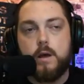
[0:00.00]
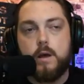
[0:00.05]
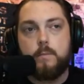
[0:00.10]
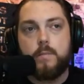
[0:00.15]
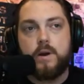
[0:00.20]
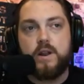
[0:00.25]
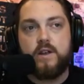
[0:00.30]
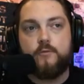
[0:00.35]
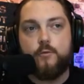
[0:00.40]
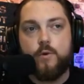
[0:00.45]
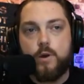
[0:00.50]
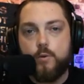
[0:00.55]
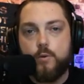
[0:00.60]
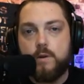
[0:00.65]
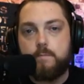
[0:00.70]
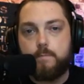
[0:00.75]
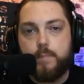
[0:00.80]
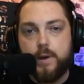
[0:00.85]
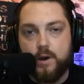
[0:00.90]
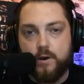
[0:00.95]
But if we
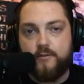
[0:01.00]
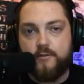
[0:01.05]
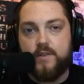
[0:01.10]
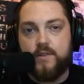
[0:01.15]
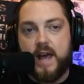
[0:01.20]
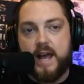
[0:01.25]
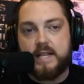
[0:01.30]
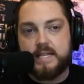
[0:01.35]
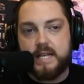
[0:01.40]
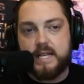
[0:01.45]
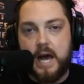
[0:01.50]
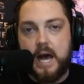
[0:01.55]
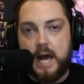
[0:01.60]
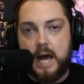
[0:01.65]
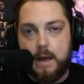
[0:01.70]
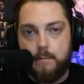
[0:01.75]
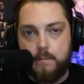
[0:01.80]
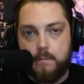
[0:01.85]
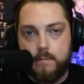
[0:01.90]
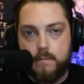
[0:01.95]
would bill for that
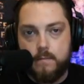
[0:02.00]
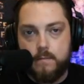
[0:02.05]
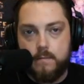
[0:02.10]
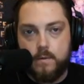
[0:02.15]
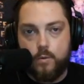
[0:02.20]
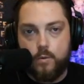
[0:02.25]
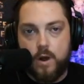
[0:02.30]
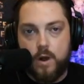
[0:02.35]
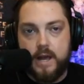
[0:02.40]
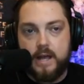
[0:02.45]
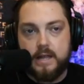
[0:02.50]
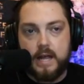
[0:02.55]
time, right?